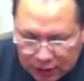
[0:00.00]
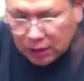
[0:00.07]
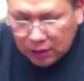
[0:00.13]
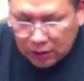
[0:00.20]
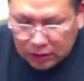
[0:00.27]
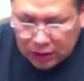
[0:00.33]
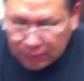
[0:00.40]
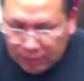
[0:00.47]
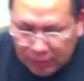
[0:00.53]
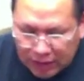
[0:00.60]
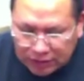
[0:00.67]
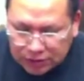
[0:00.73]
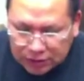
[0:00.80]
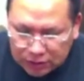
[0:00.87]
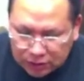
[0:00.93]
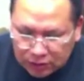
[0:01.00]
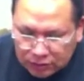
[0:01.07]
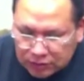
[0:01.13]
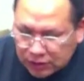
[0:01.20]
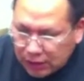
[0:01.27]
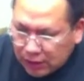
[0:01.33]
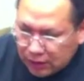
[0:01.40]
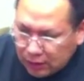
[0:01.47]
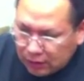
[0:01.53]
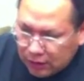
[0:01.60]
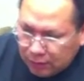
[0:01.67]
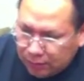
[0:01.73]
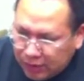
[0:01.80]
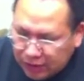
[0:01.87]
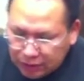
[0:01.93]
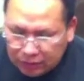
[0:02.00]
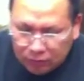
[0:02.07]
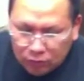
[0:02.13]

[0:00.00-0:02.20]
Oh, coming back to the hoops, a big